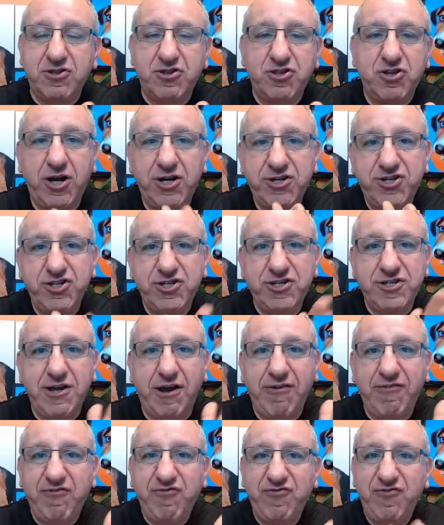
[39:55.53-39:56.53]
touches
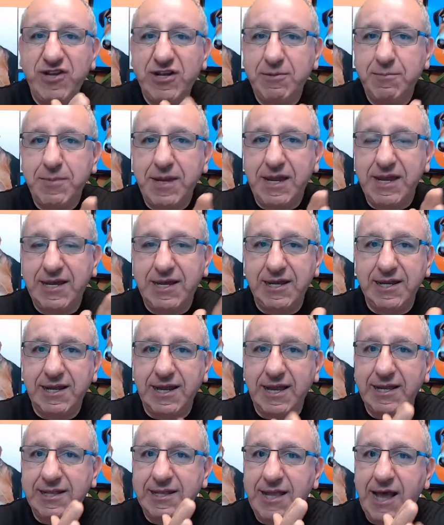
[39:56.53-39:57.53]
of
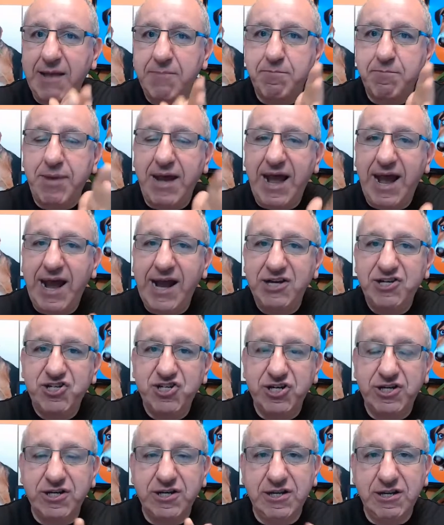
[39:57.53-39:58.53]
filmmaking and that
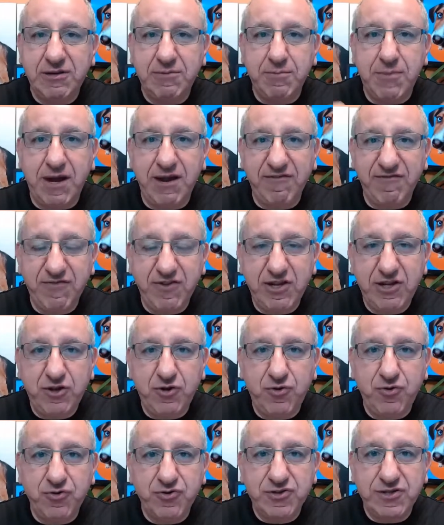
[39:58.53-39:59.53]
passion in my
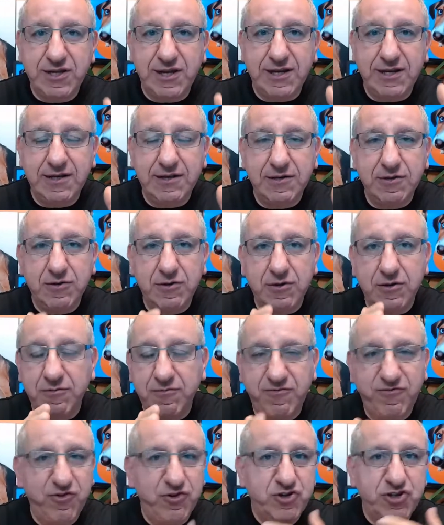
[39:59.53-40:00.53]
videos, and in
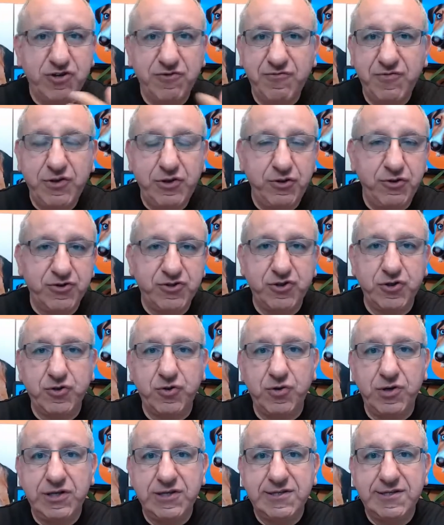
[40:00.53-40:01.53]
future videos you're
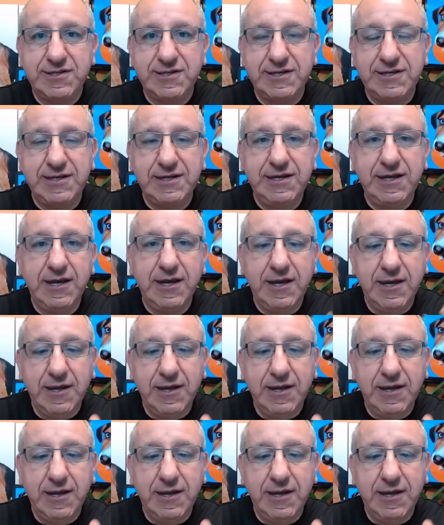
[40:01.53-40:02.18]
going to see